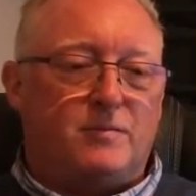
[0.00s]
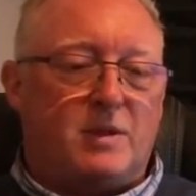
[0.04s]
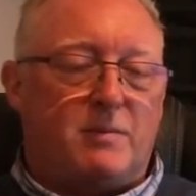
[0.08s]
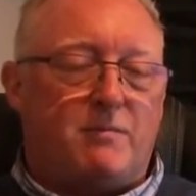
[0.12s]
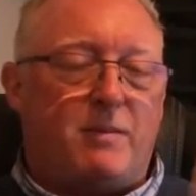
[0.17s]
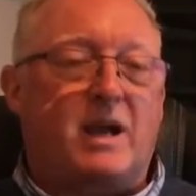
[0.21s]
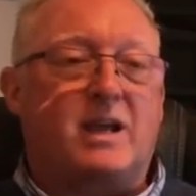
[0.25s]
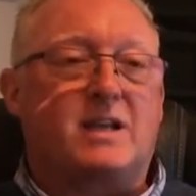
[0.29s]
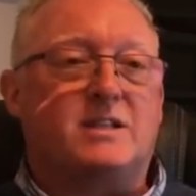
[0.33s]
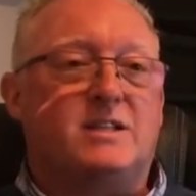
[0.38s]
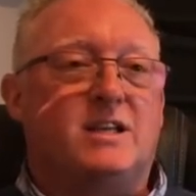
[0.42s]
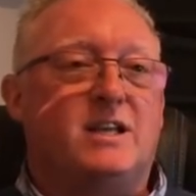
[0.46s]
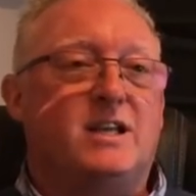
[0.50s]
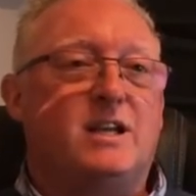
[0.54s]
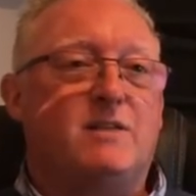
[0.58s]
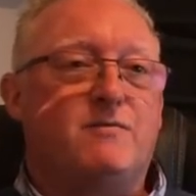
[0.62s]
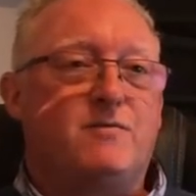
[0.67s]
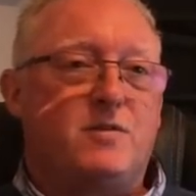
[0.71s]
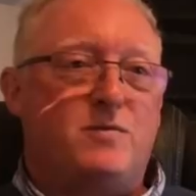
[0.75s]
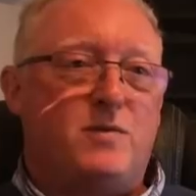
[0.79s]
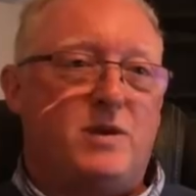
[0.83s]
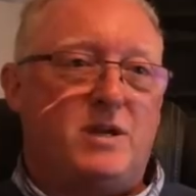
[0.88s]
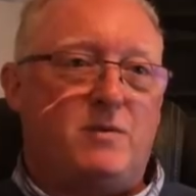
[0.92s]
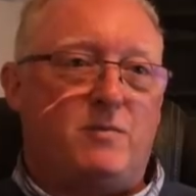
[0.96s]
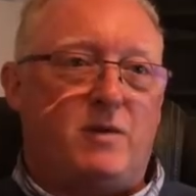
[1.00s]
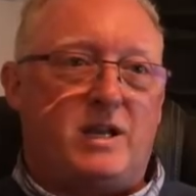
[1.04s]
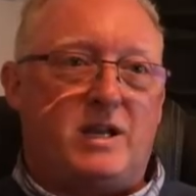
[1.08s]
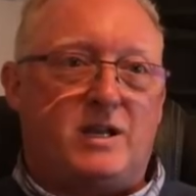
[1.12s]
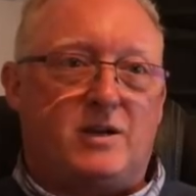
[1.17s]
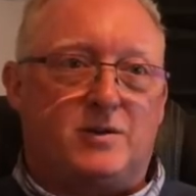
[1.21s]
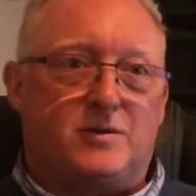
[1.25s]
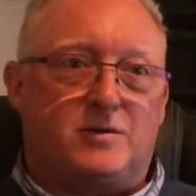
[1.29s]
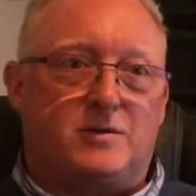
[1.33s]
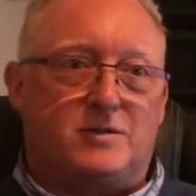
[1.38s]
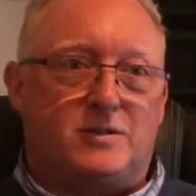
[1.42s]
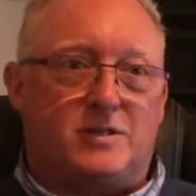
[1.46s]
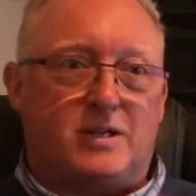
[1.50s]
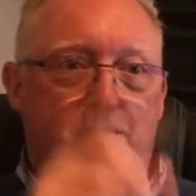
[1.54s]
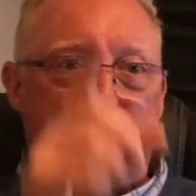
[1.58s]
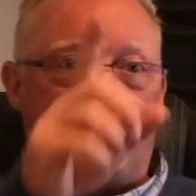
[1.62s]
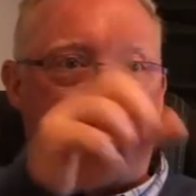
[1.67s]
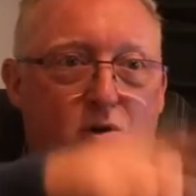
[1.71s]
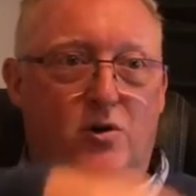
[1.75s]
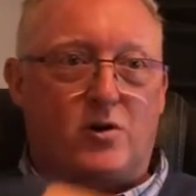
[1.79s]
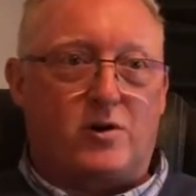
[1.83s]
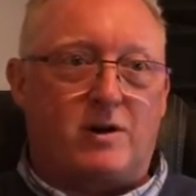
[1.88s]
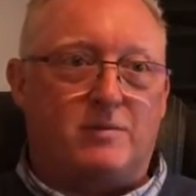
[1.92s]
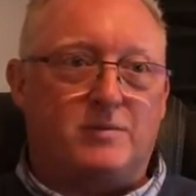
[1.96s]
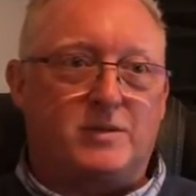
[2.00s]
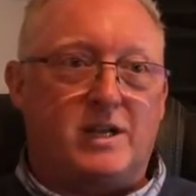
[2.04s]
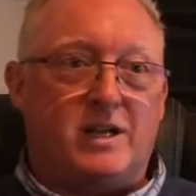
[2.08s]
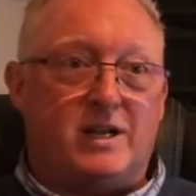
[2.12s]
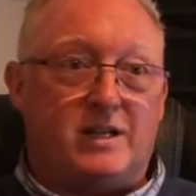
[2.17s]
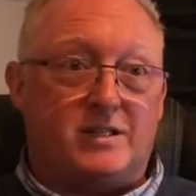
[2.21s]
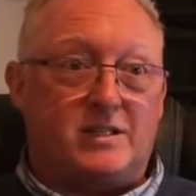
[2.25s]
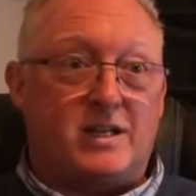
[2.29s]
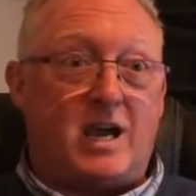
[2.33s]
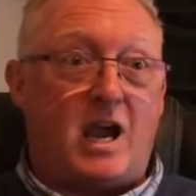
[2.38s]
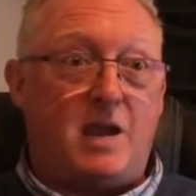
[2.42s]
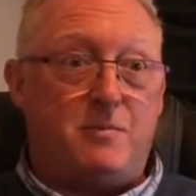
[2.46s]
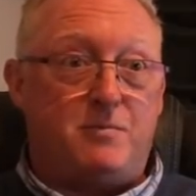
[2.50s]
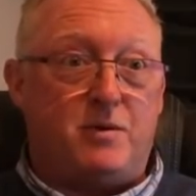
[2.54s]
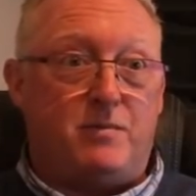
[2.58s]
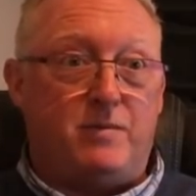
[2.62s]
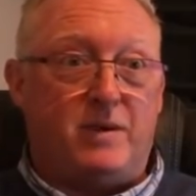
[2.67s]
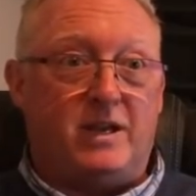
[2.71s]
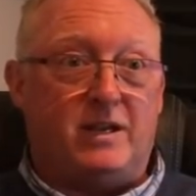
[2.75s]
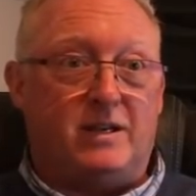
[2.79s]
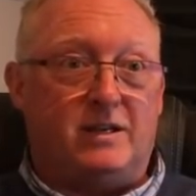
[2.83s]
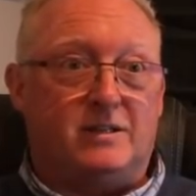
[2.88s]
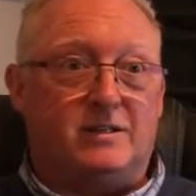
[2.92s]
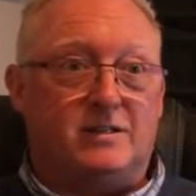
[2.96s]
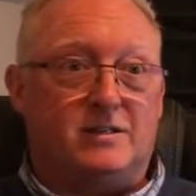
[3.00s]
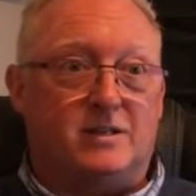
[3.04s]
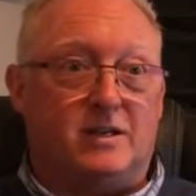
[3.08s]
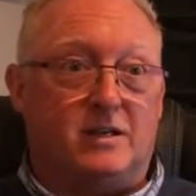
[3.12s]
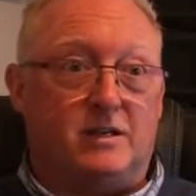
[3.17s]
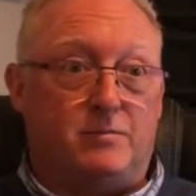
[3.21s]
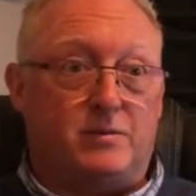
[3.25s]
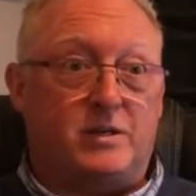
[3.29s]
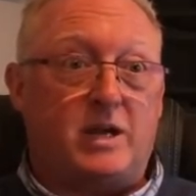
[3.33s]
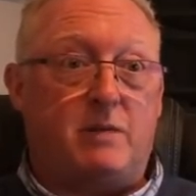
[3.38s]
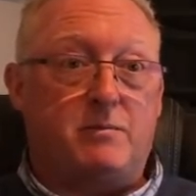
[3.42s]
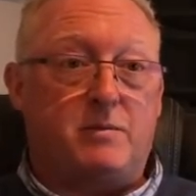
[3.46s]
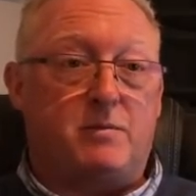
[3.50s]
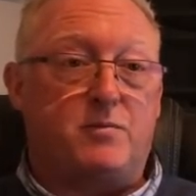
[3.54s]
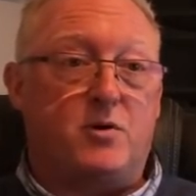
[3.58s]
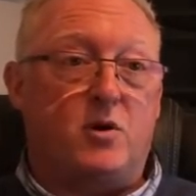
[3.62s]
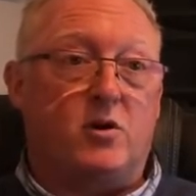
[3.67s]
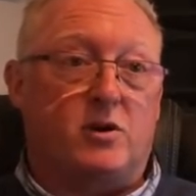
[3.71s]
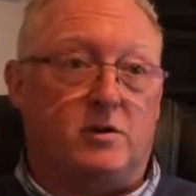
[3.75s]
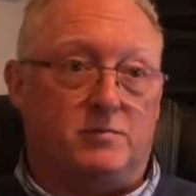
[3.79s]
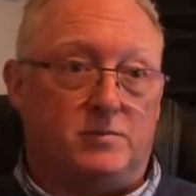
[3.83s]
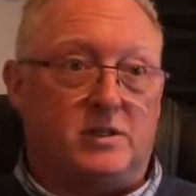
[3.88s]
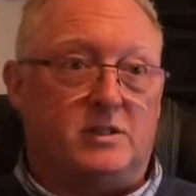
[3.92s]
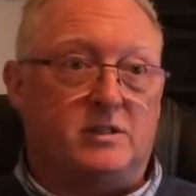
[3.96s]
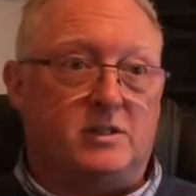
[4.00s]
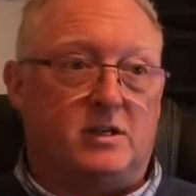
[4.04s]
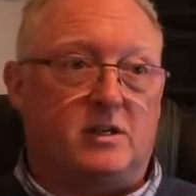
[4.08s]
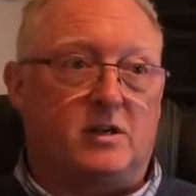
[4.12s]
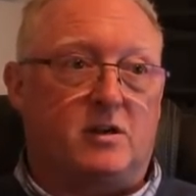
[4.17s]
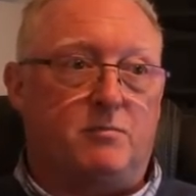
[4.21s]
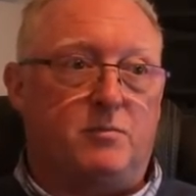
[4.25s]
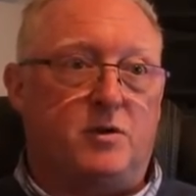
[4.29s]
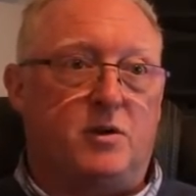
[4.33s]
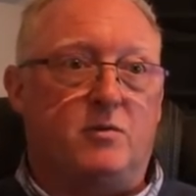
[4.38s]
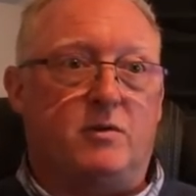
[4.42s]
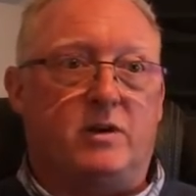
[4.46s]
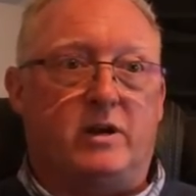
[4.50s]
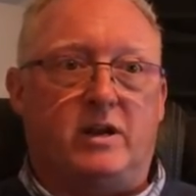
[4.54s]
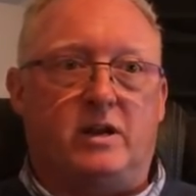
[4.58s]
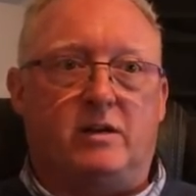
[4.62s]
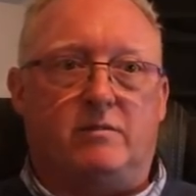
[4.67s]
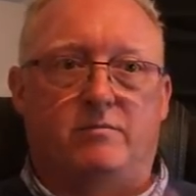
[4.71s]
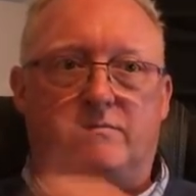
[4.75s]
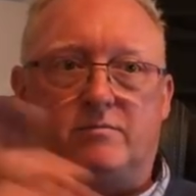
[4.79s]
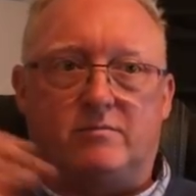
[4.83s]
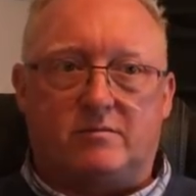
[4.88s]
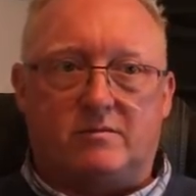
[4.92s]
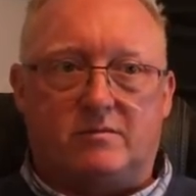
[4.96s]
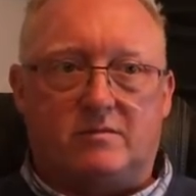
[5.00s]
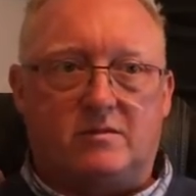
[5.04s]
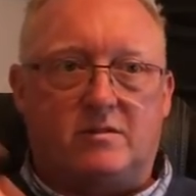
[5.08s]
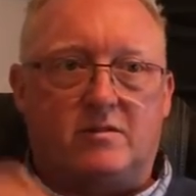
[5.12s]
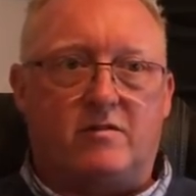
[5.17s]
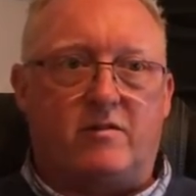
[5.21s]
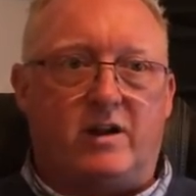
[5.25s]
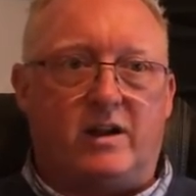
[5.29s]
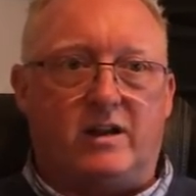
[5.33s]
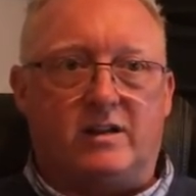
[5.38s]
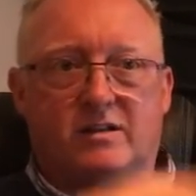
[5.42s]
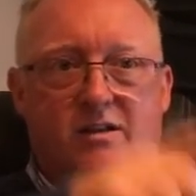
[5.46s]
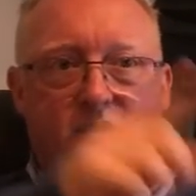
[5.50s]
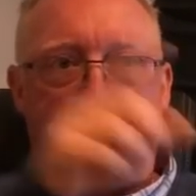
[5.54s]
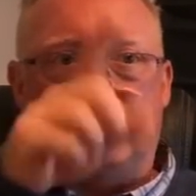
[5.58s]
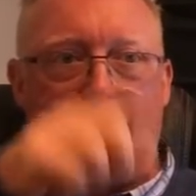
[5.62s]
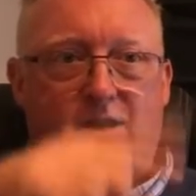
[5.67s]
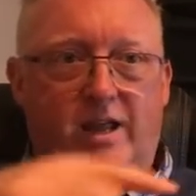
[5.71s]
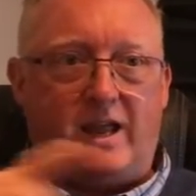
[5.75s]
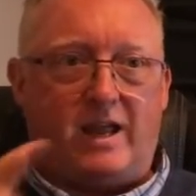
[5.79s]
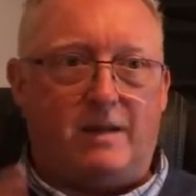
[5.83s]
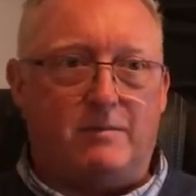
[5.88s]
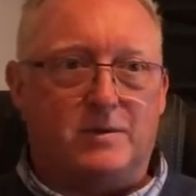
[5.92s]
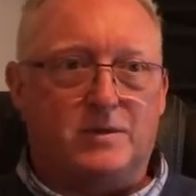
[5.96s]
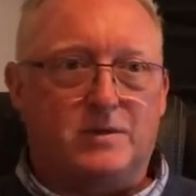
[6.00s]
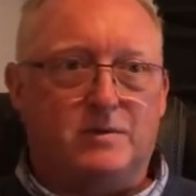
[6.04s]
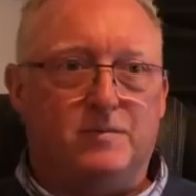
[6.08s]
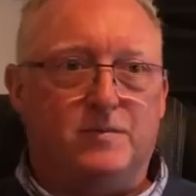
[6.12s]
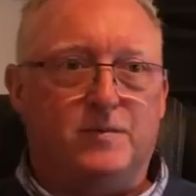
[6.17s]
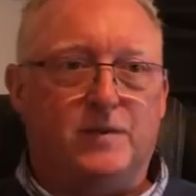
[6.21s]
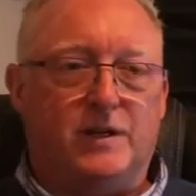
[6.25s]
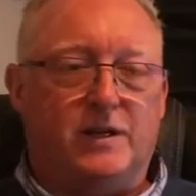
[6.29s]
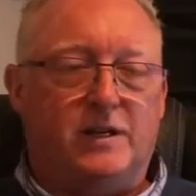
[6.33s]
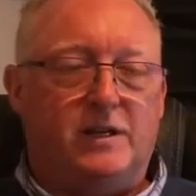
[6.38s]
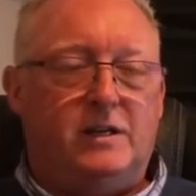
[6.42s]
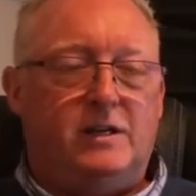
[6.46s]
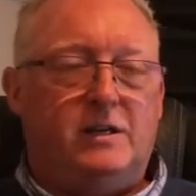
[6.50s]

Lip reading: magazine every week where you could see programs in it and type the programs into the computer, and it would create a little game or something.